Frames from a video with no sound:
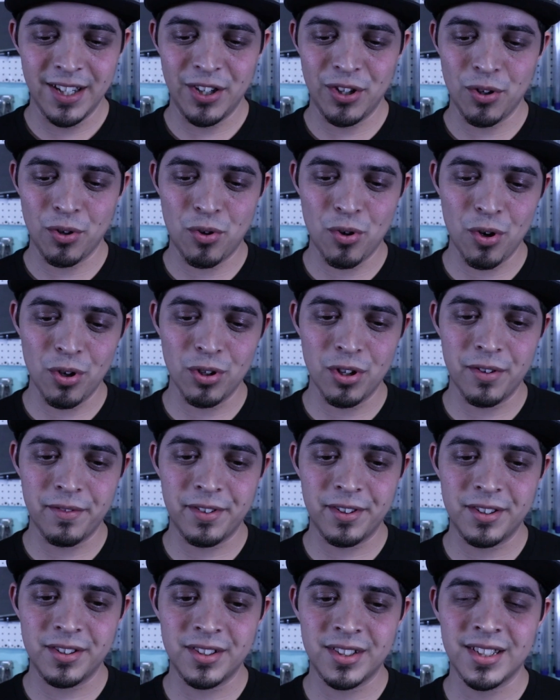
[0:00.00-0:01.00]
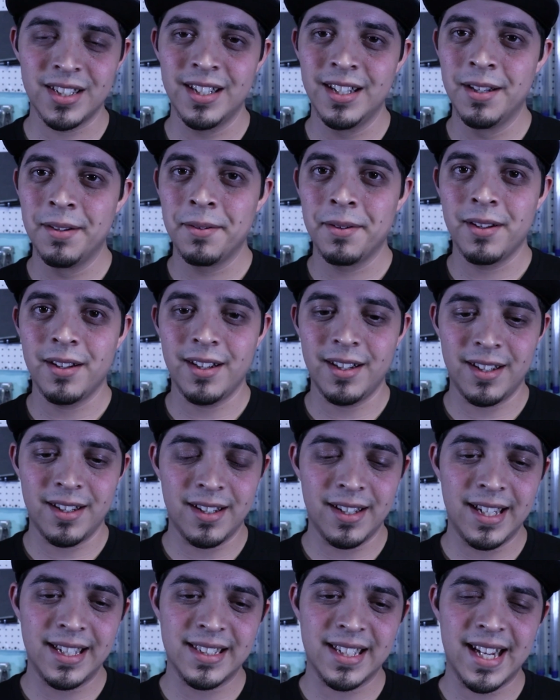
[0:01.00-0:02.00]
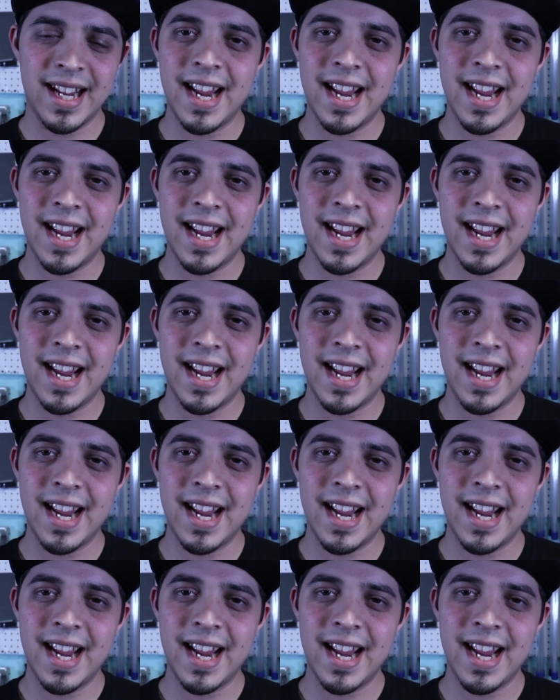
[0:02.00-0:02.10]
you know, coilovers, he has a